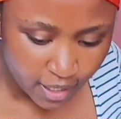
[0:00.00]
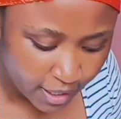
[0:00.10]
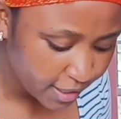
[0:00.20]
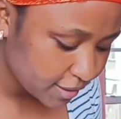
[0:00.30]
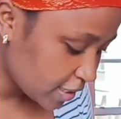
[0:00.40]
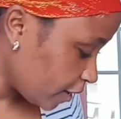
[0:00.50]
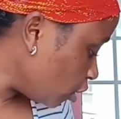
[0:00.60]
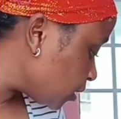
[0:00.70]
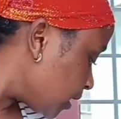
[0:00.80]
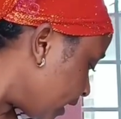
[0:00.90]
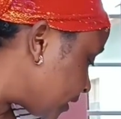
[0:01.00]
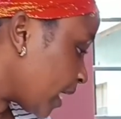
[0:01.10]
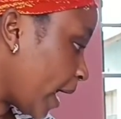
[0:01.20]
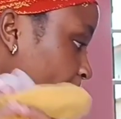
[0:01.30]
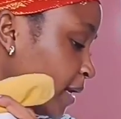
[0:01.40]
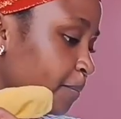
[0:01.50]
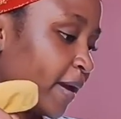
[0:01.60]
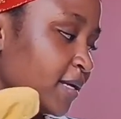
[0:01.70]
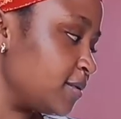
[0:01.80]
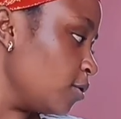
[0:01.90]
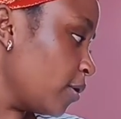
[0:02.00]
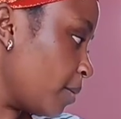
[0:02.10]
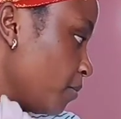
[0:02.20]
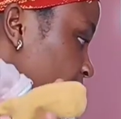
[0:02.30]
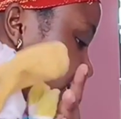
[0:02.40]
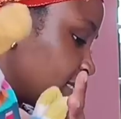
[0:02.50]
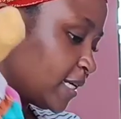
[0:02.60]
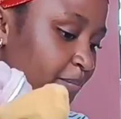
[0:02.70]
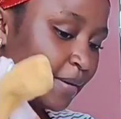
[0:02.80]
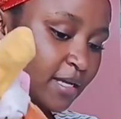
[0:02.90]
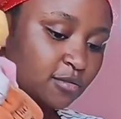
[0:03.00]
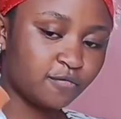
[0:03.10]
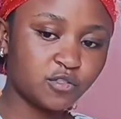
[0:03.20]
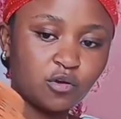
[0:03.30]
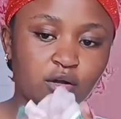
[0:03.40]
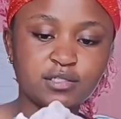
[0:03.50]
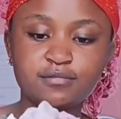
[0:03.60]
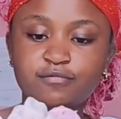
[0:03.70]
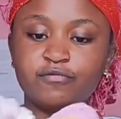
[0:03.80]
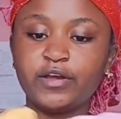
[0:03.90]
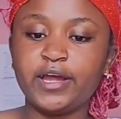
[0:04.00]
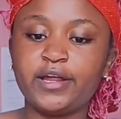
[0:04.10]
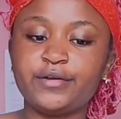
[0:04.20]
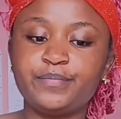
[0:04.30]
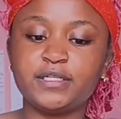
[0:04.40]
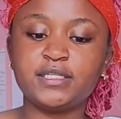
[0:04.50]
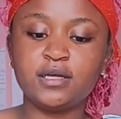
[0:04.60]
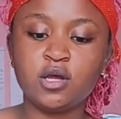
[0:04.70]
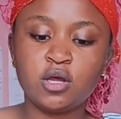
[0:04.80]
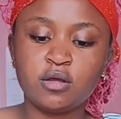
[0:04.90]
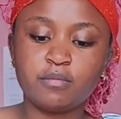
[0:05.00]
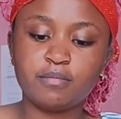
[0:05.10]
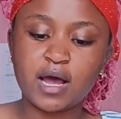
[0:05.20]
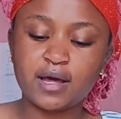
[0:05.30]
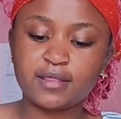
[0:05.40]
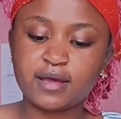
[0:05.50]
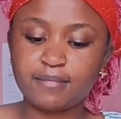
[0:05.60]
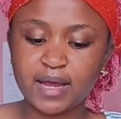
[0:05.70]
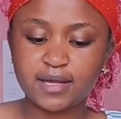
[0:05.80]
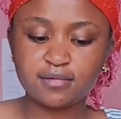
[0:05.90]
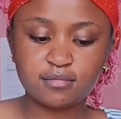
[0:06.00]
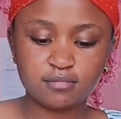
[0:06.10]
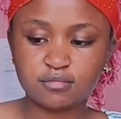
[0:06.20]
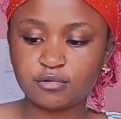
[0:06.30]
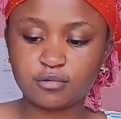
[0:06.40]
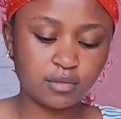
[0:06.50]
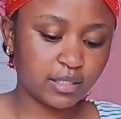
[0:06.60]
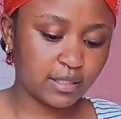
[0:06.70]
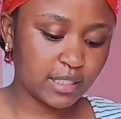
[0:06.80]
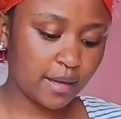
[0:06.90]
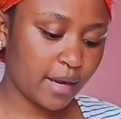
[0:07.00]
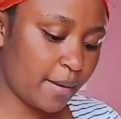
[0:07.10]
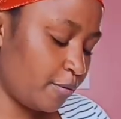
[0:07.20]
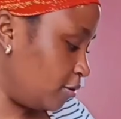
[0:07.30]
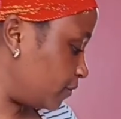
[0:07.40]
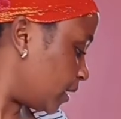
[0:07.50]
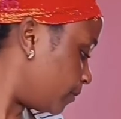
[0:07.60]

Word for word: eight. I got like 10 pairs or more than 10 pairs of socks. Very pretty. Uh, they're mine. Were a couple of